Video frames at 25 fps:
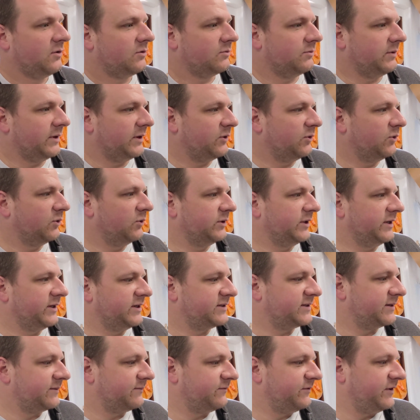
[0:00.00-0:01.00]
recording
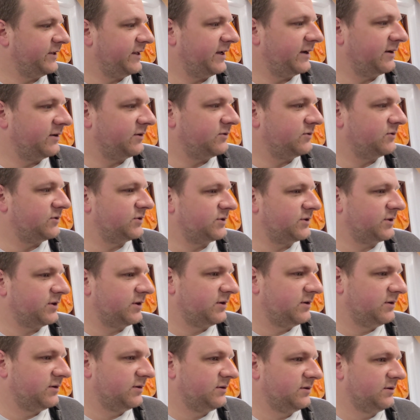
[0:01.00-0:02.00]
some videos
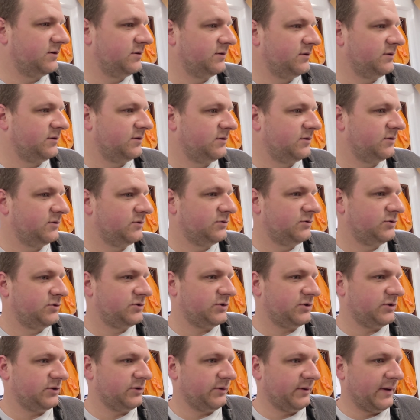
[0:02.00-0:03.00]

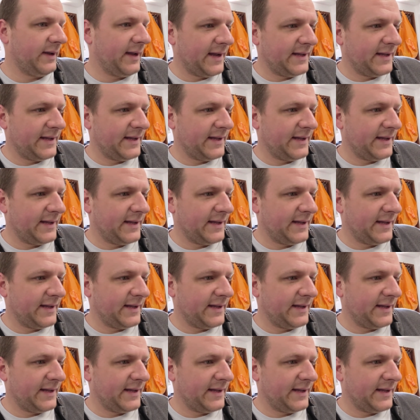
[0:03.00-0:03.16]
to